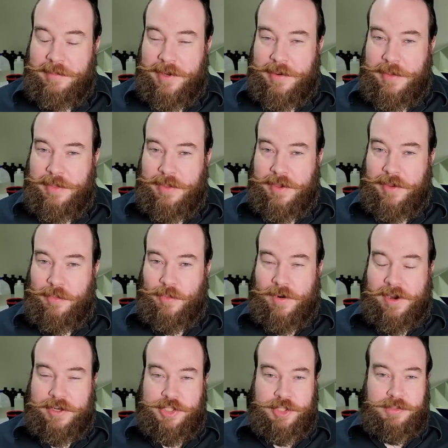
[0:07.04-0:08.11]
marathon
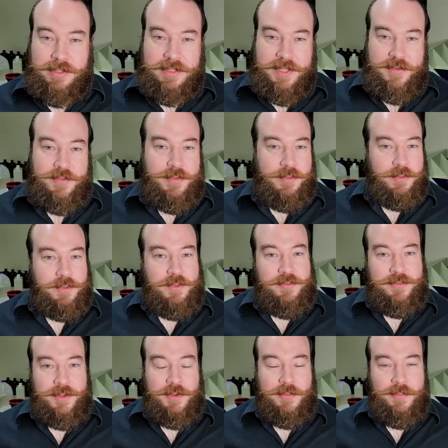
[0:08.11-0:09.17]
where I shoot a different roll
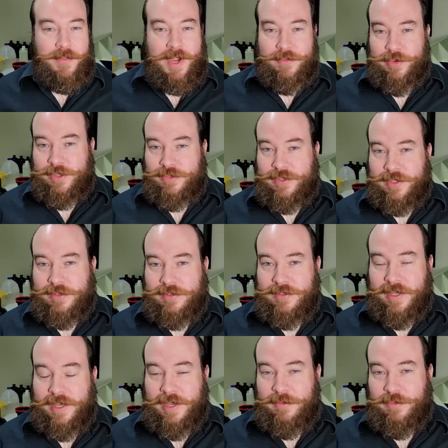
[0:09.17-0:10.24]
of film every single
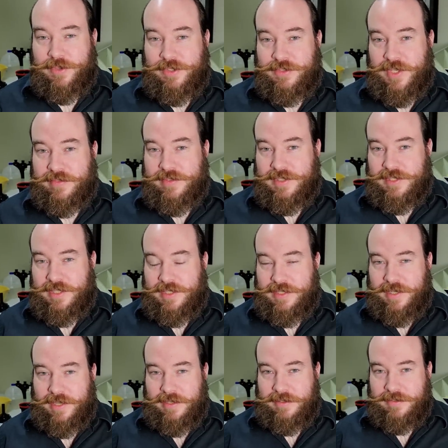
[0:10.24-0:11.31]
day for 17
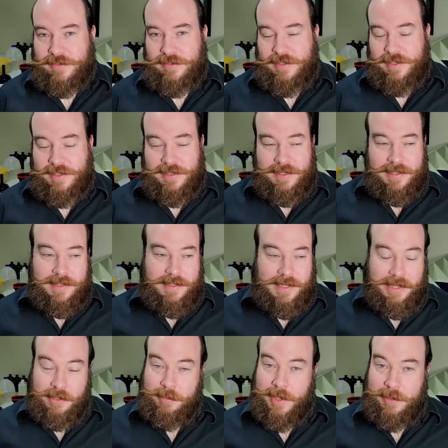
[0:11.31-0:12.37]
days.
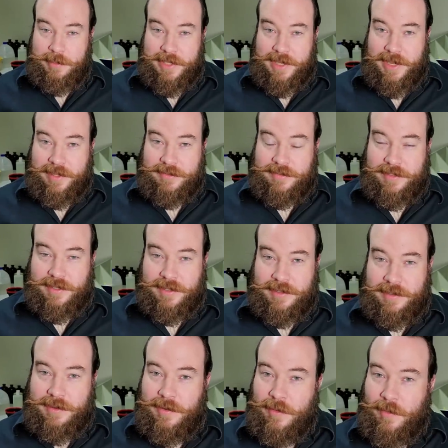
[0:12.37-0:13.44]
Now you might be
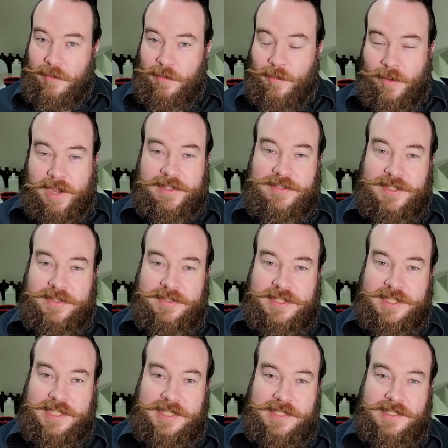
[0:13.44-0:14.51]
asking, why
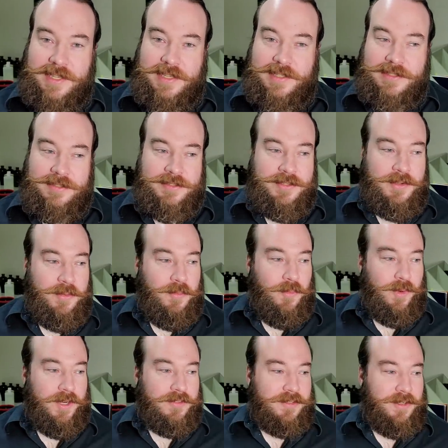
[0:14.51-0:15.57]
17 days
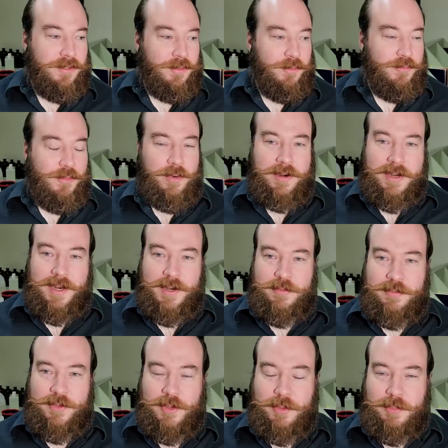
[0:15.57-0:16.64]
when it's called a FortKnight of
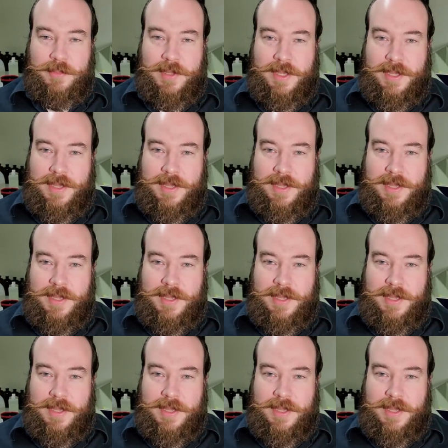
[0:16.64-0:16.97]
film?